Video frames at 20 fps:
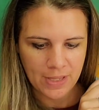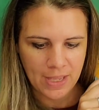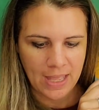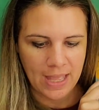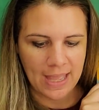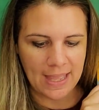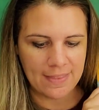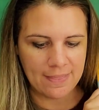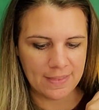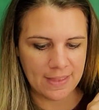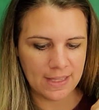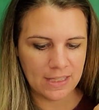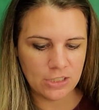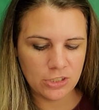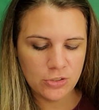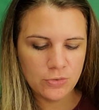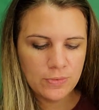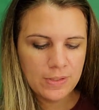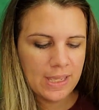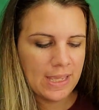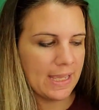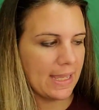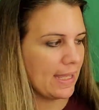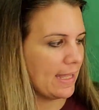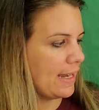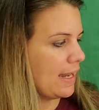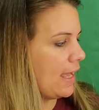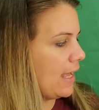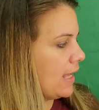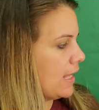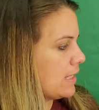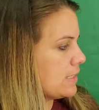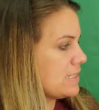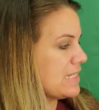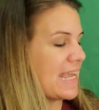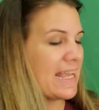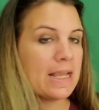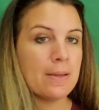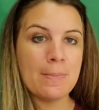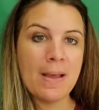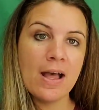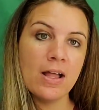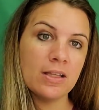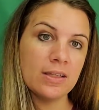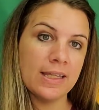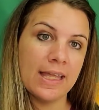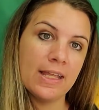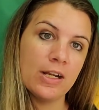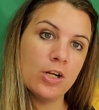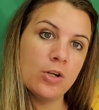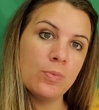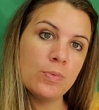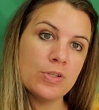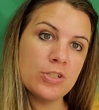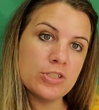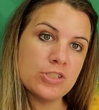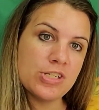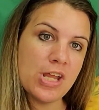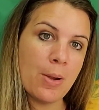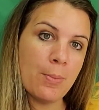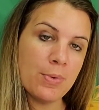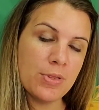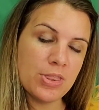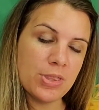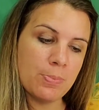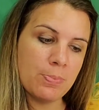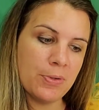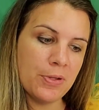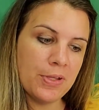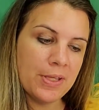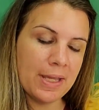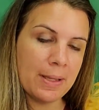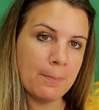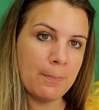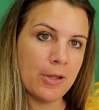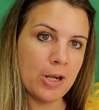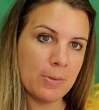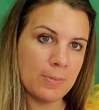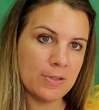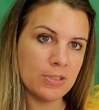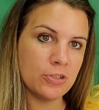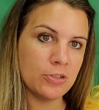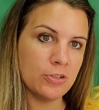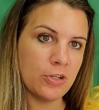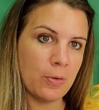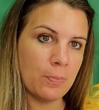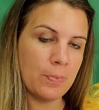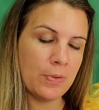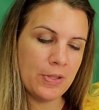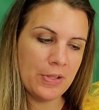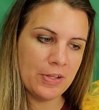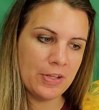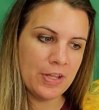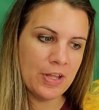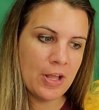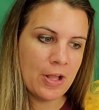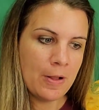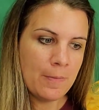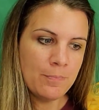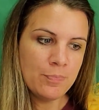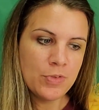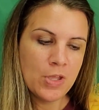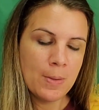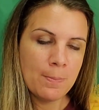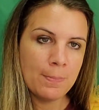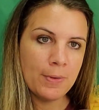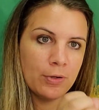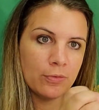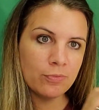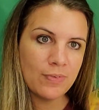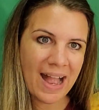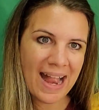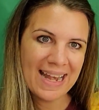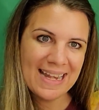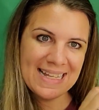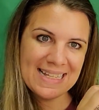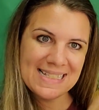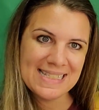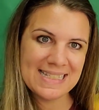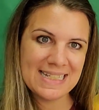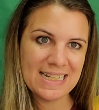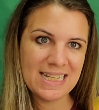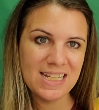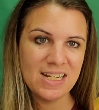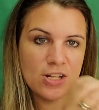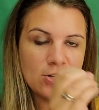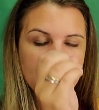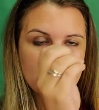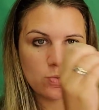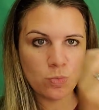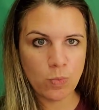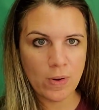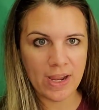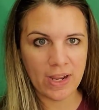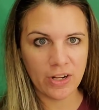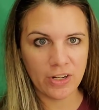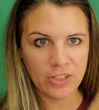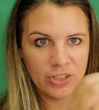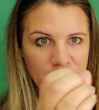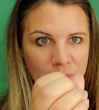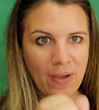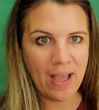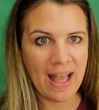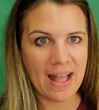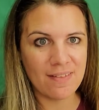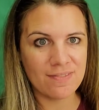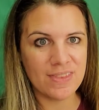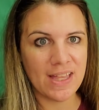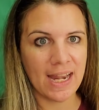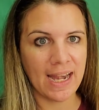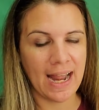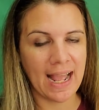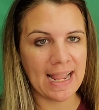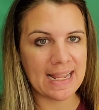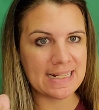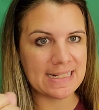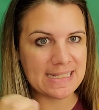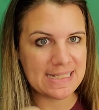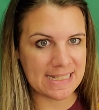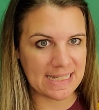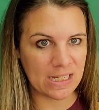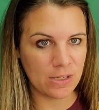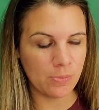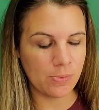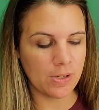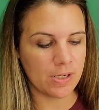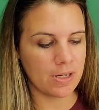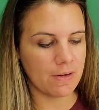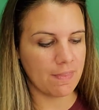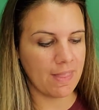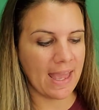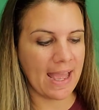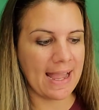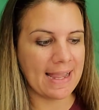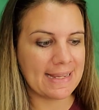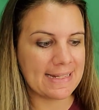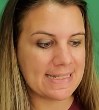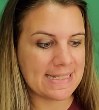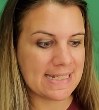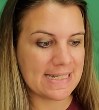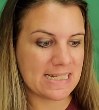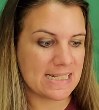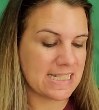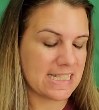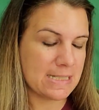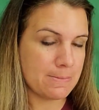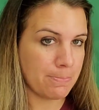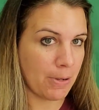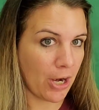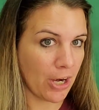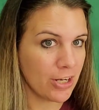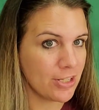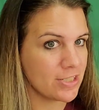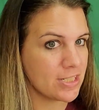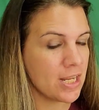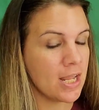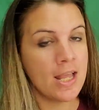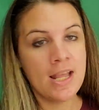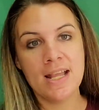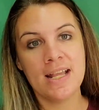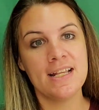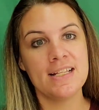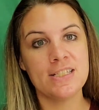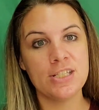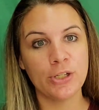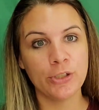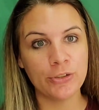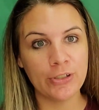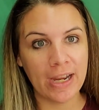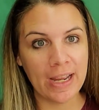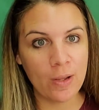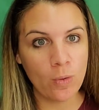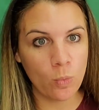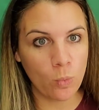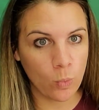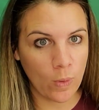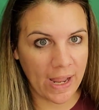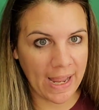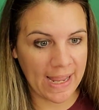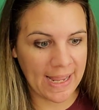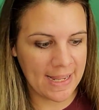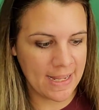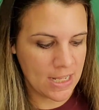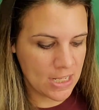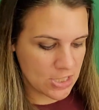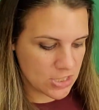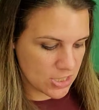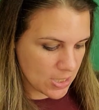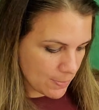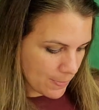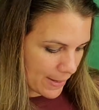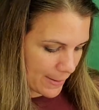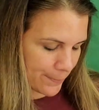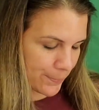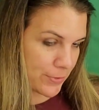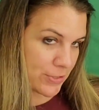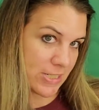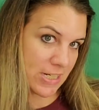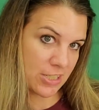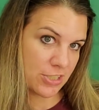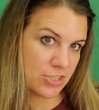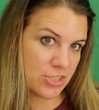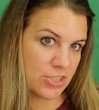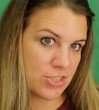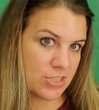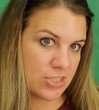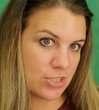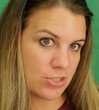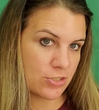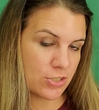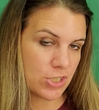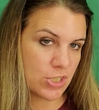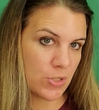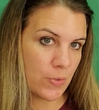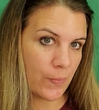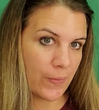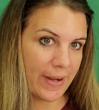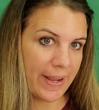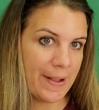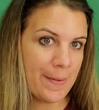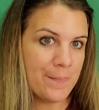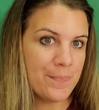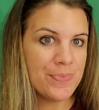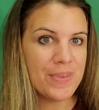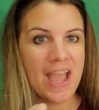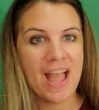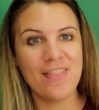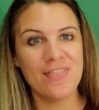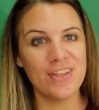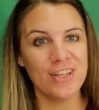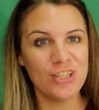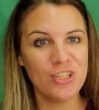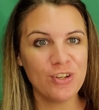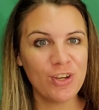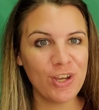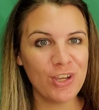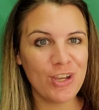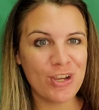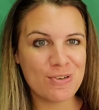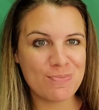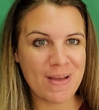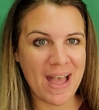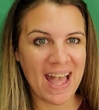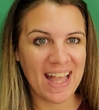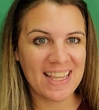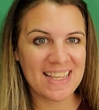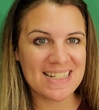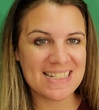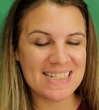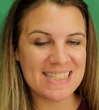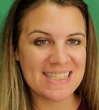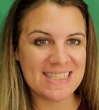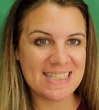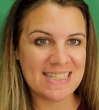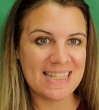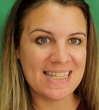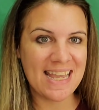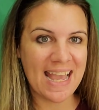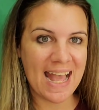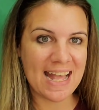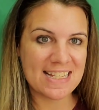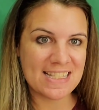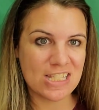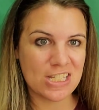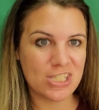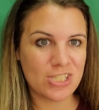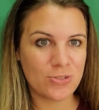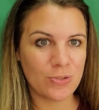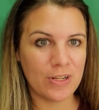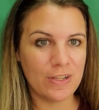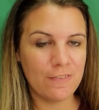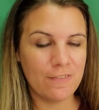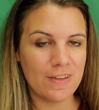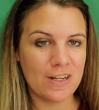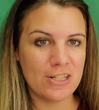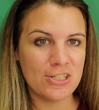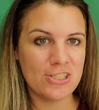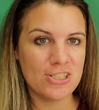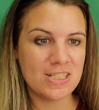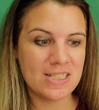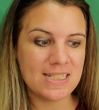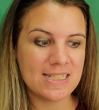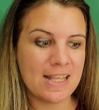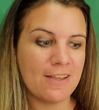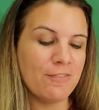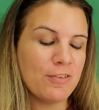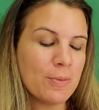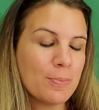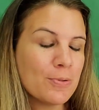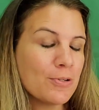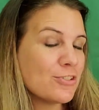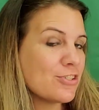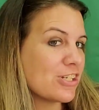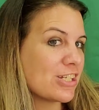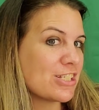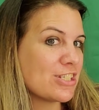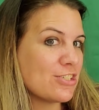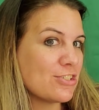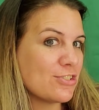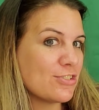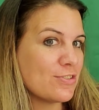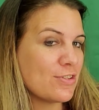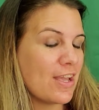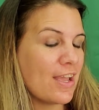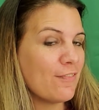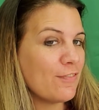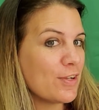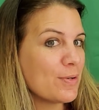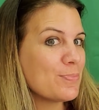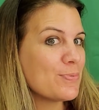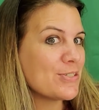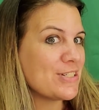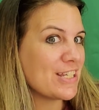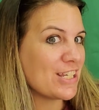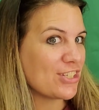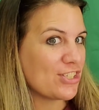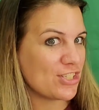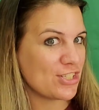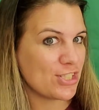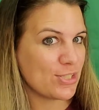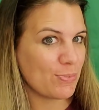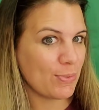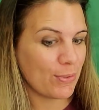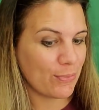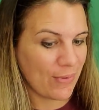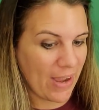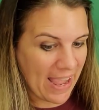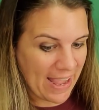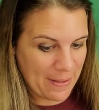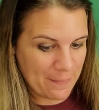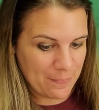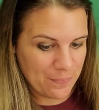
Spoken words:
And then you can take them out later when you're done with the book and put them in your notebook. But writing sticky notes where you have that idea, where that idea is sparked, is a great way to make predictions in your story. And then you can go back and see as the story finishes if your predictions were right.